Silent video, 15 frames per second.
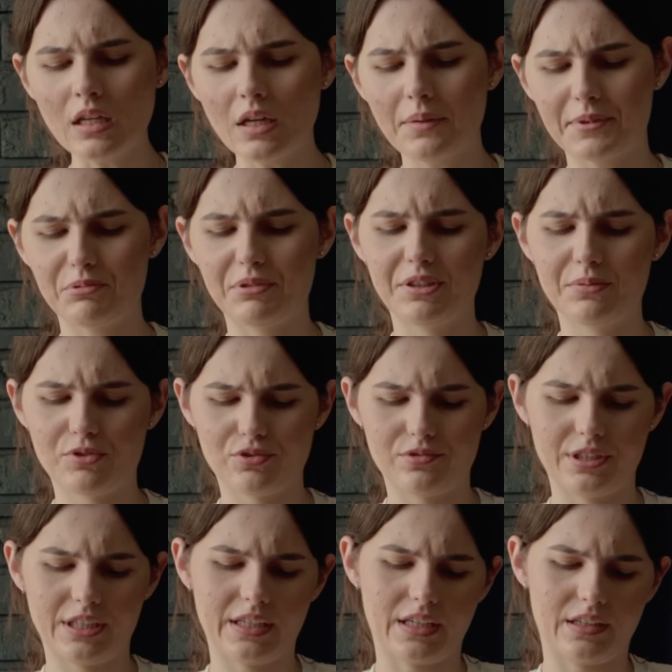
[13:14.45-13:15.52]
but when I'm
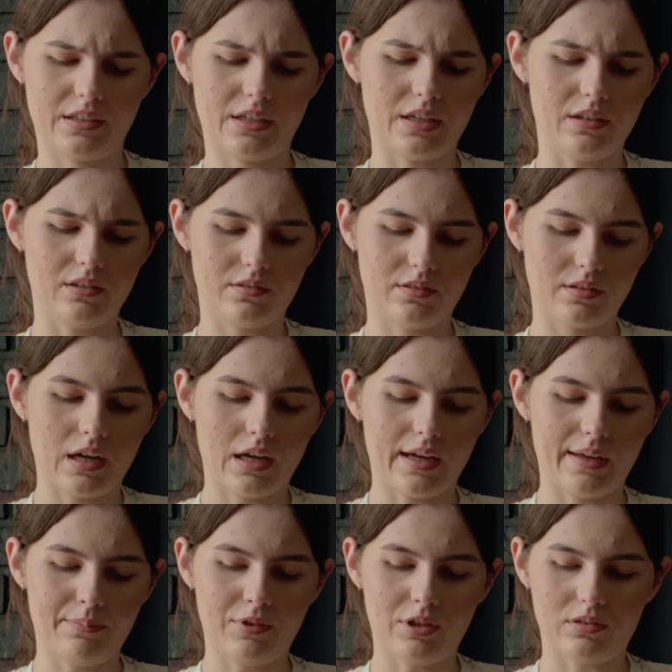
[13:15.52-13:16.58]
shooting handheld,
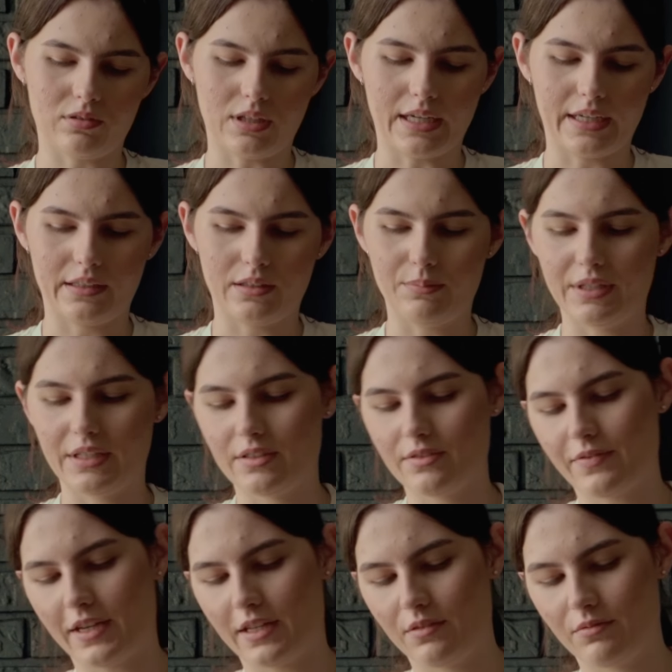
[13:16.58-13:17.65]
I'm not like the biggest
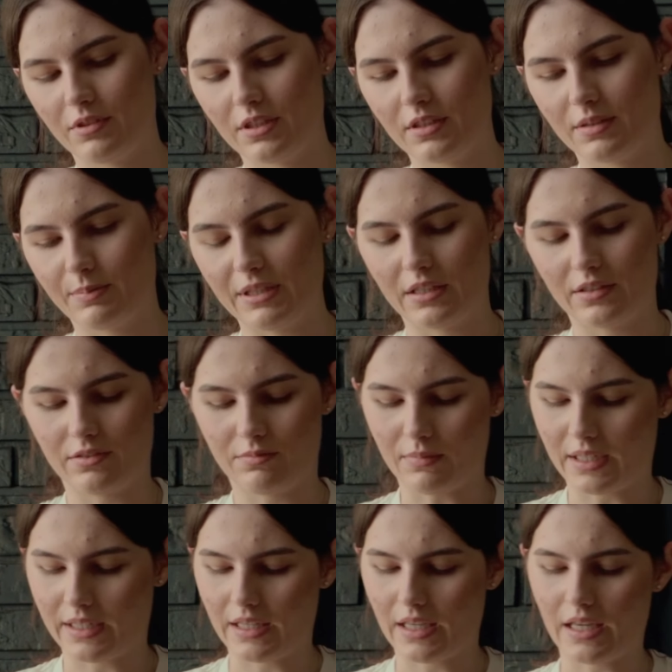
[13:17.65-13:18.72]
fan of it because
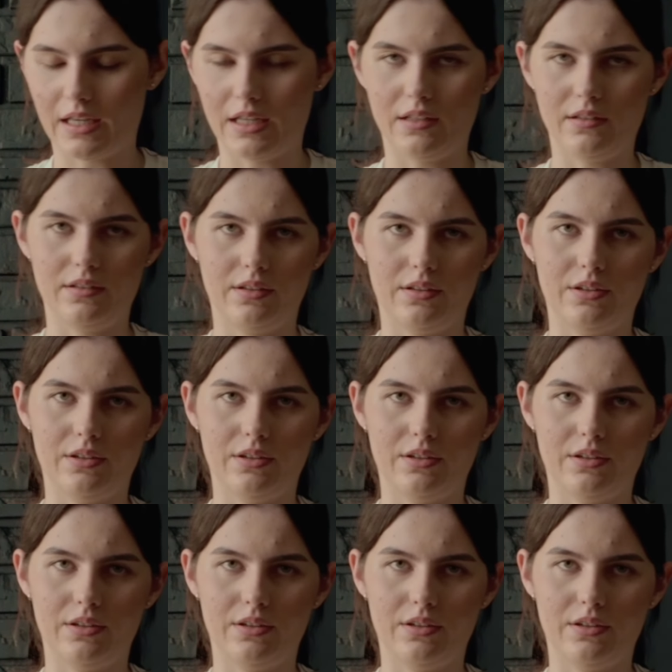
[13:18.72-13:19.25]
my hand,